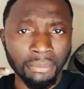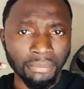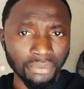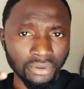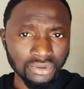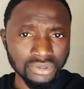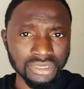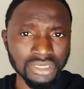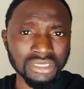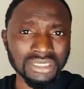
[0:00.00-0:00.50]

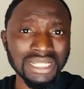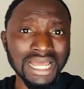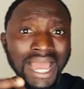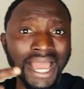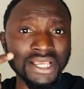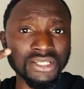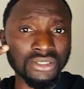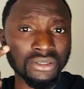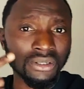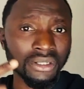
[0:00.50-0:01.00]
that
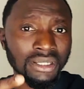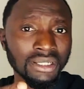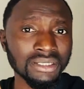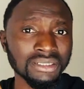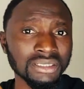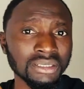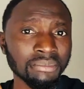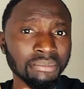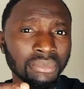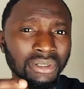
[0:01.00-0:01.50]

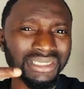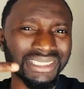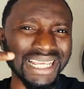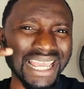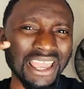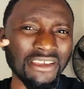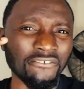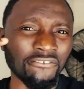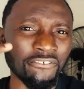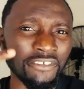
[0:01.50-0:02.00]
isolates but
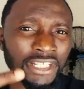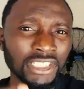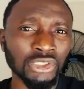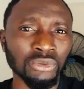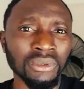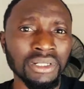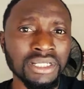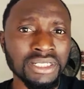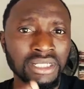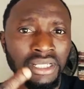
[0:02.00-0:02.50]

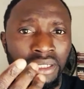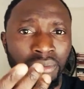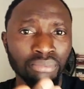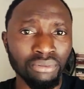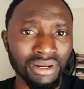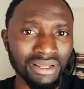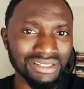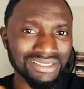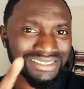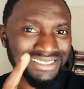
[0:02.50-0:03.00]
eventually
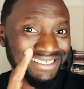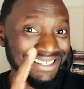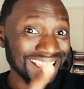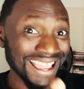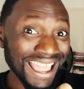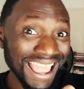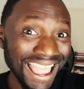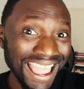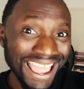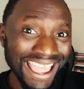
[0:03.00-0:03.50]
celebrates.
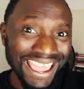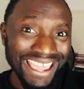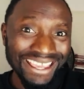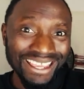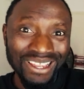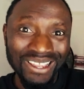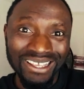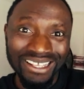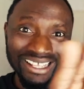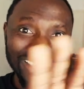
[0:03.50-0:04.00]
Hey,
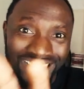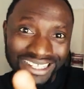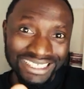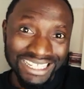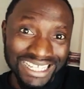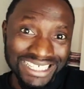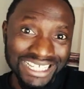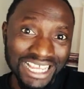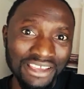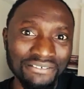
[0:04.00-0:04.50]

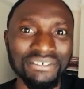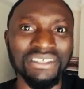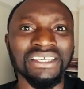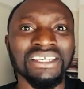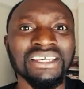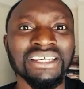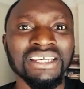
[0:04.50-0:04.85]
that's heavy.